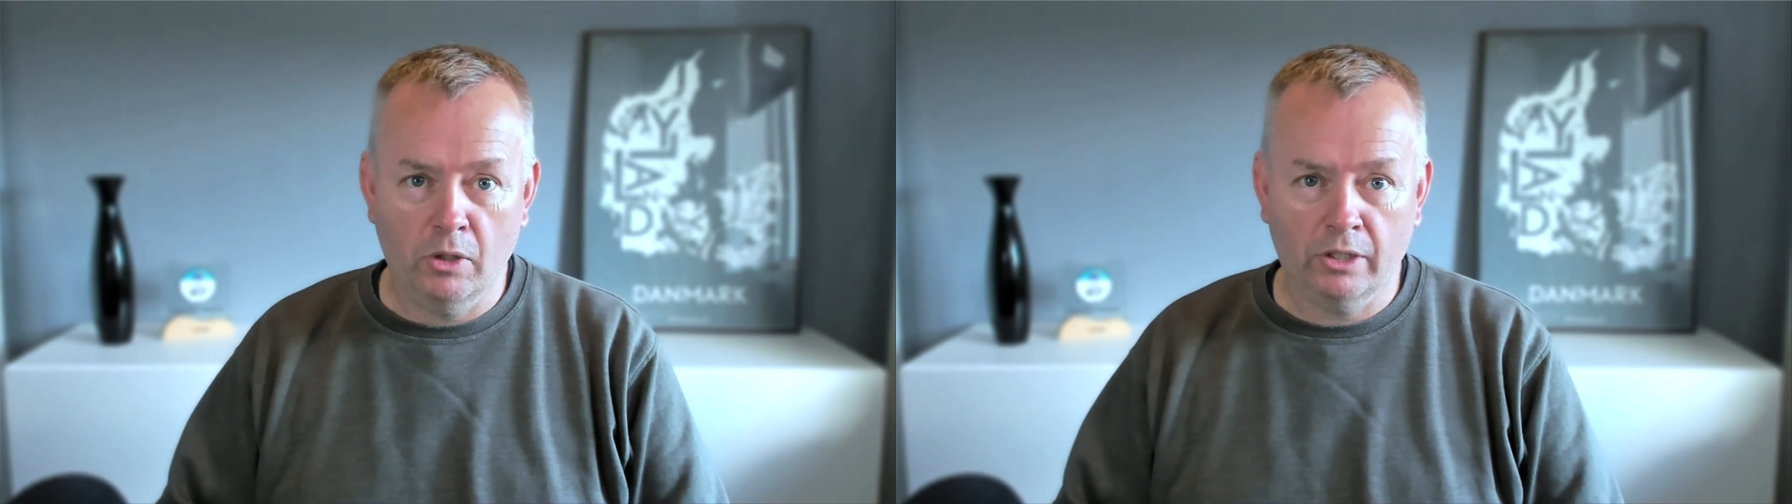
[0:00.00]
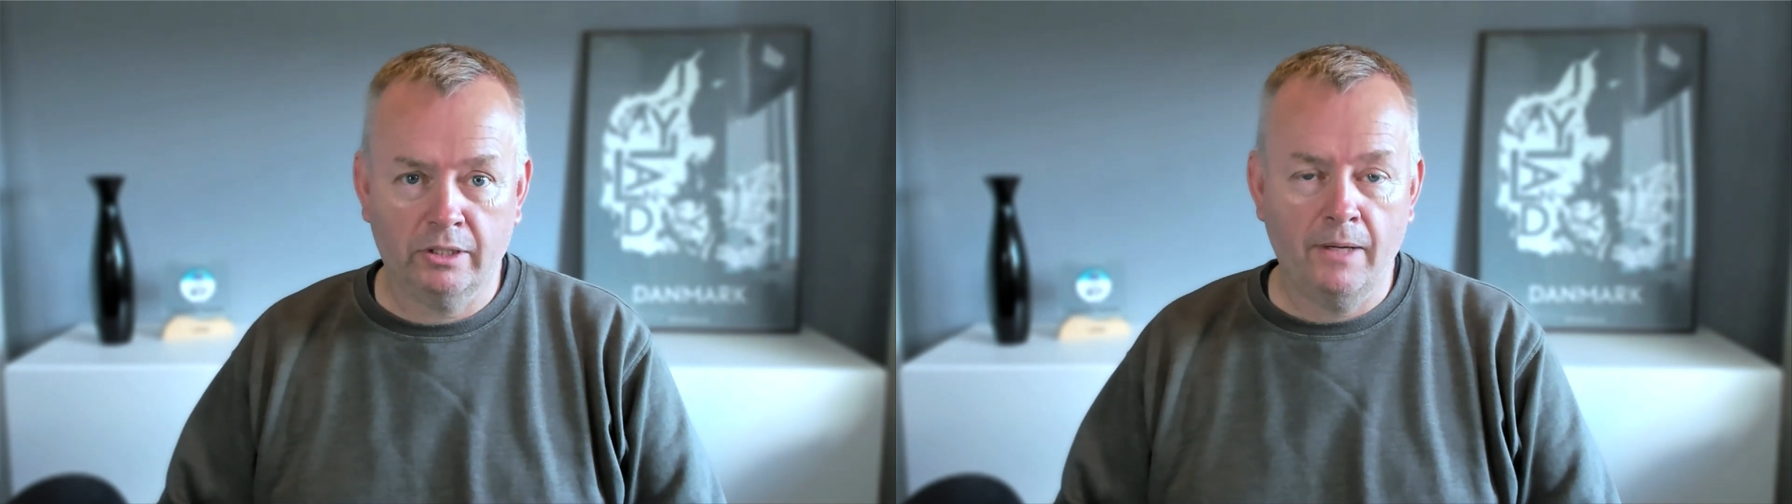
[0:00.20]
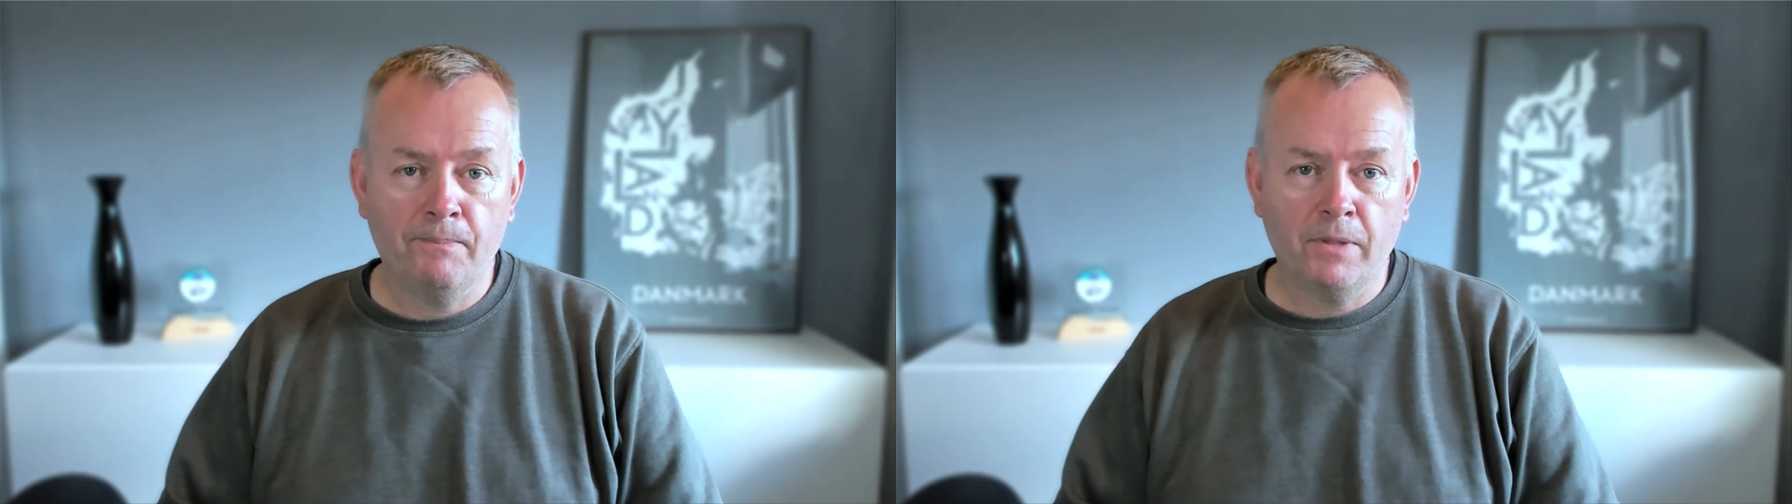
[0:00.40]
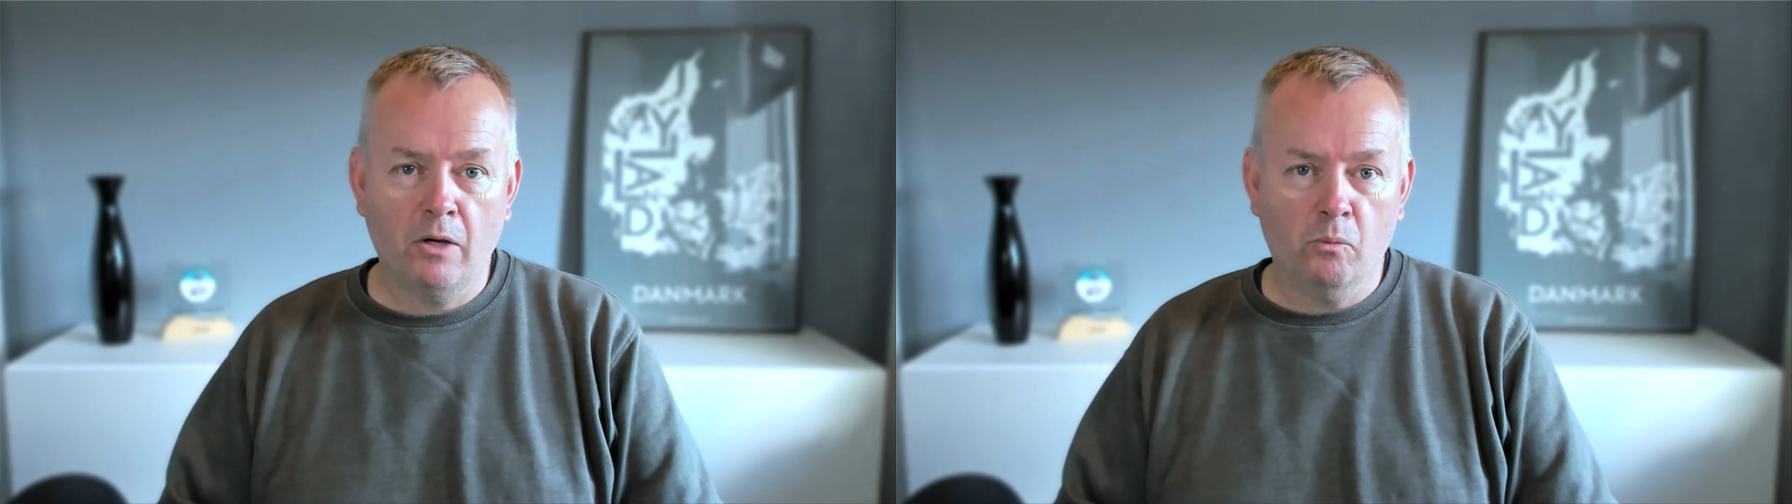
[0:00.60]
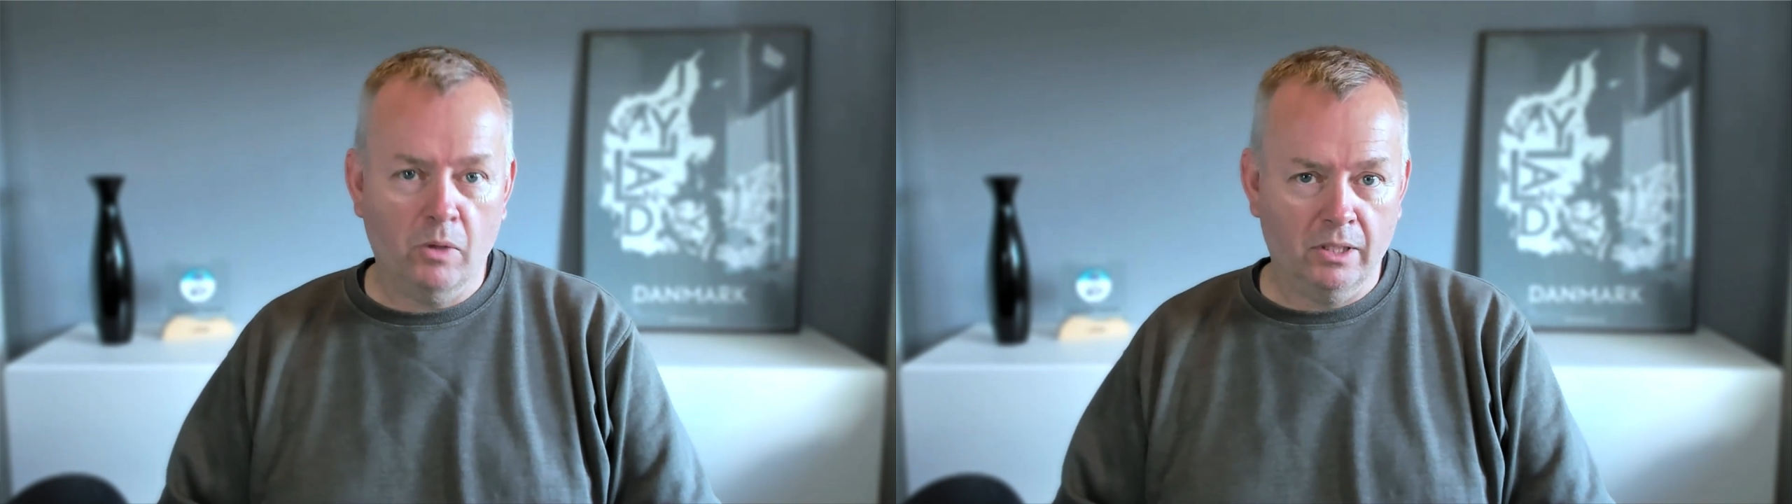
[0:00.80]
worked
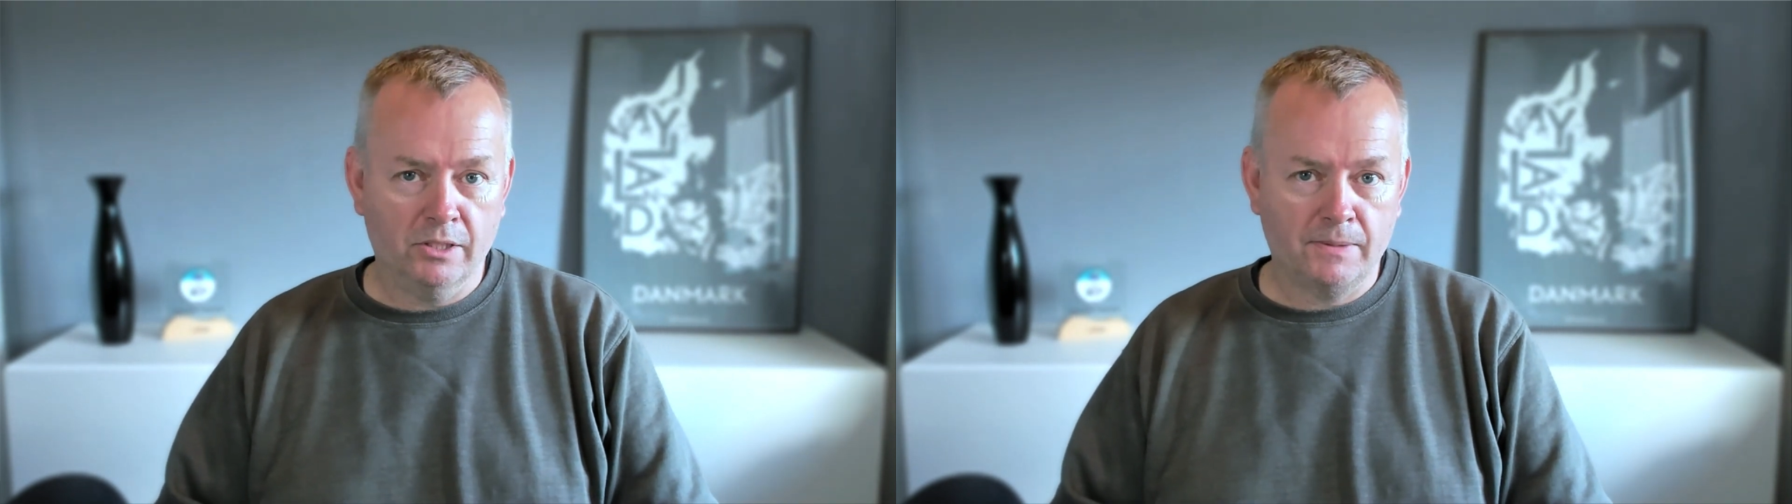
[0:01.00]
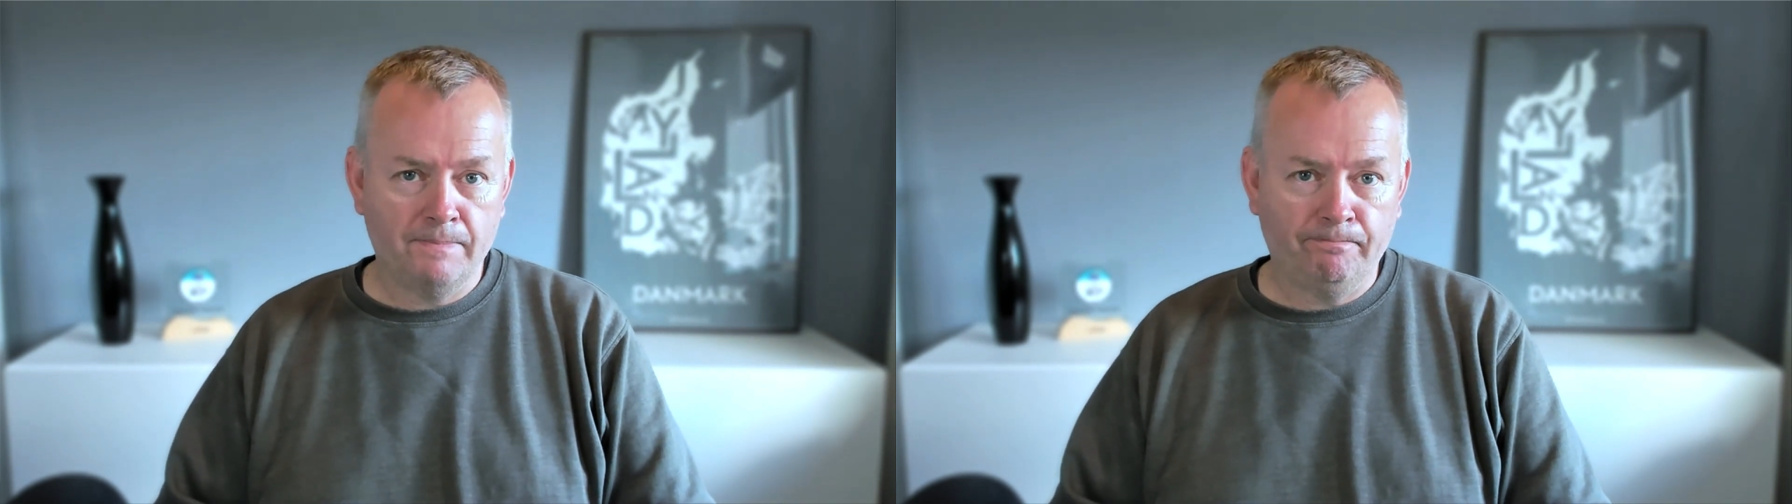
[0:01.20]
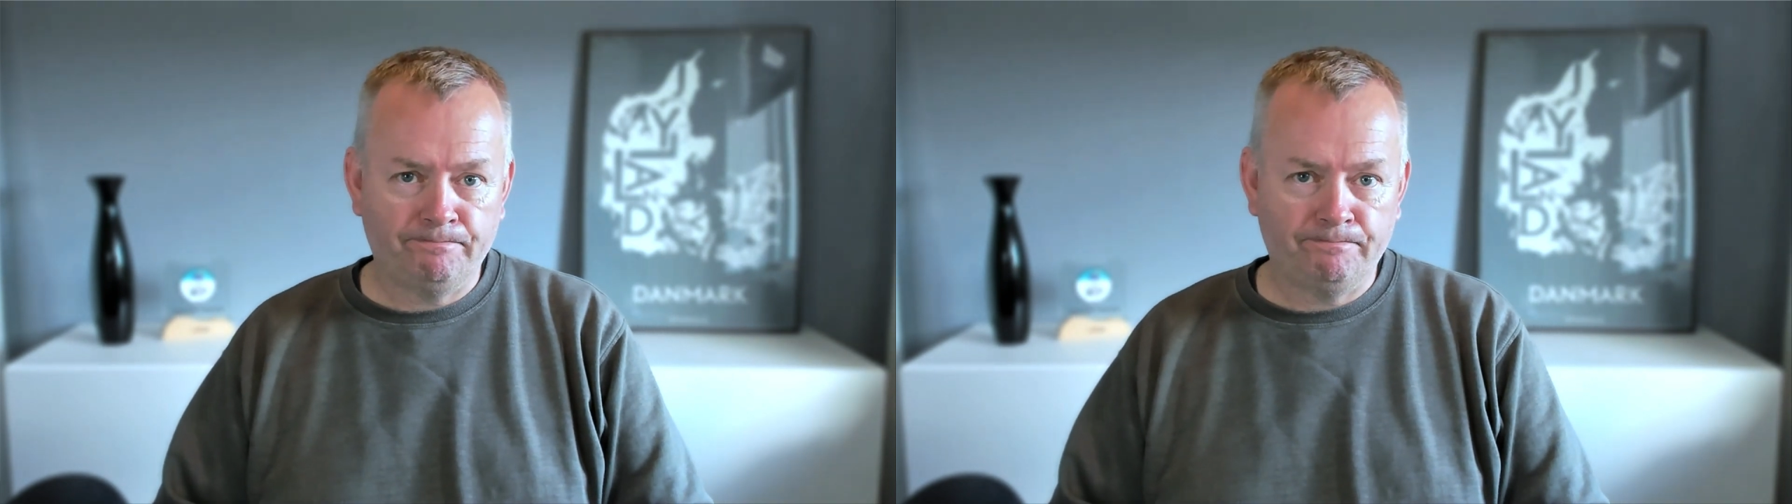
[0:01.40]
wonders.